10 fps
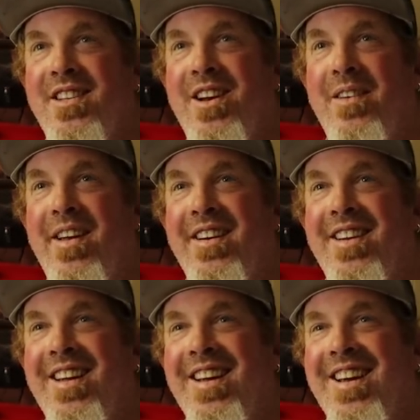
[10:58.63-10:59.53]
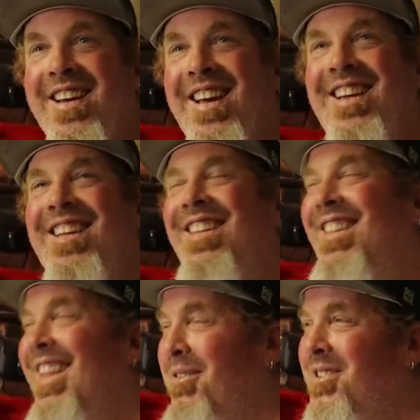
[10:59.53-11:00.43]
You know what I mean?
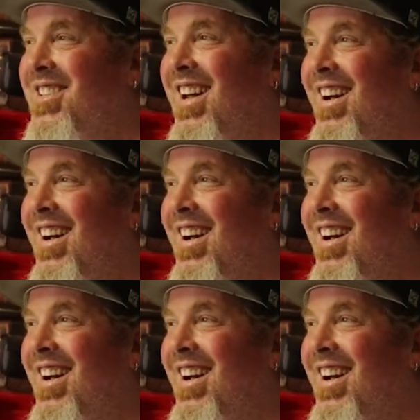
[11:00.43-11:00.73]
There was